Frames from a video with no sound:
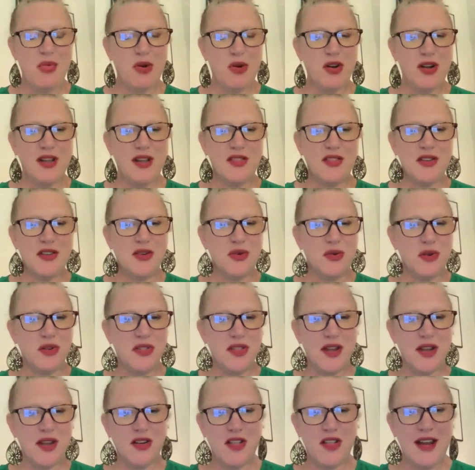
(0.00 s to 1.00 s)
I work at the
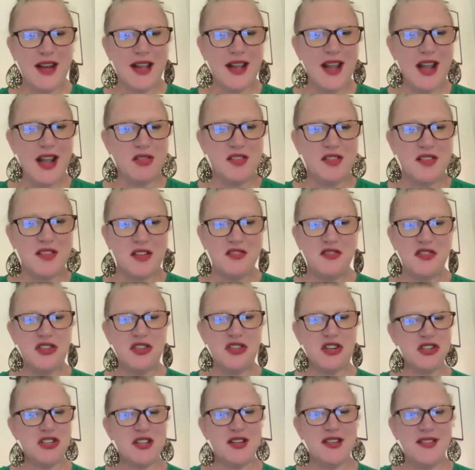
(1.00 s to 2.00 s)
North Carolina Council of
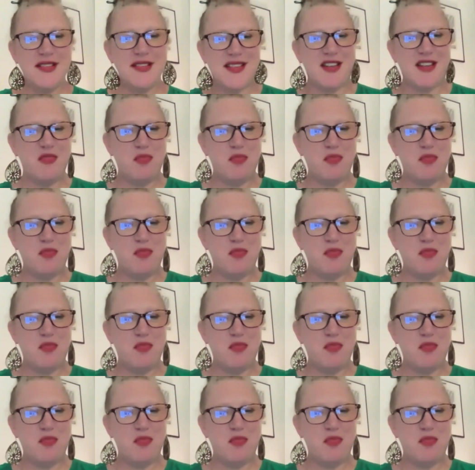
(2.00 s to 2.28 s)
Churches.